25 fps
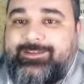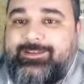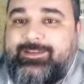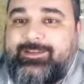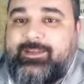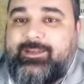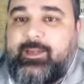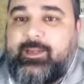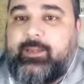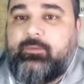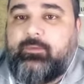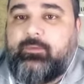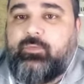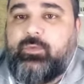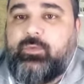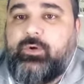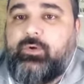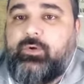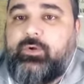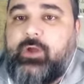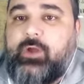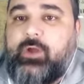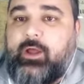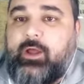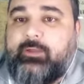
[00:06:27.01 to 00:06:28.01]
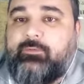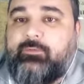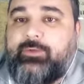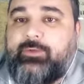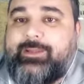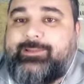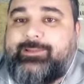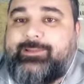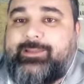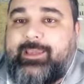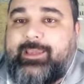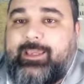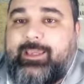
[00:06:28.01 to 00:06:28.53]
that will not
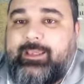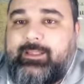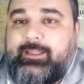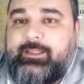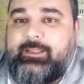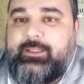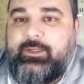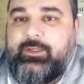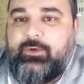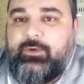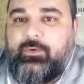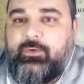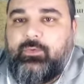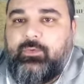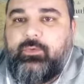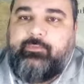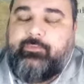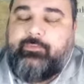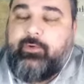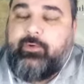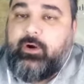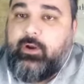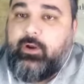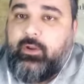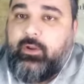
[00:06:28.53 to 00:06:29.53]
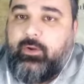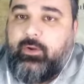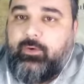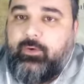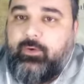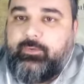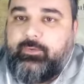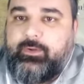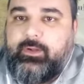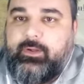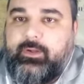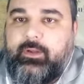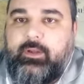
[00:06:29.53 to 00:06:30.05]
retain you for
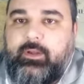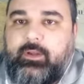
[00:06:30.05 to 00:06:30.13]
long,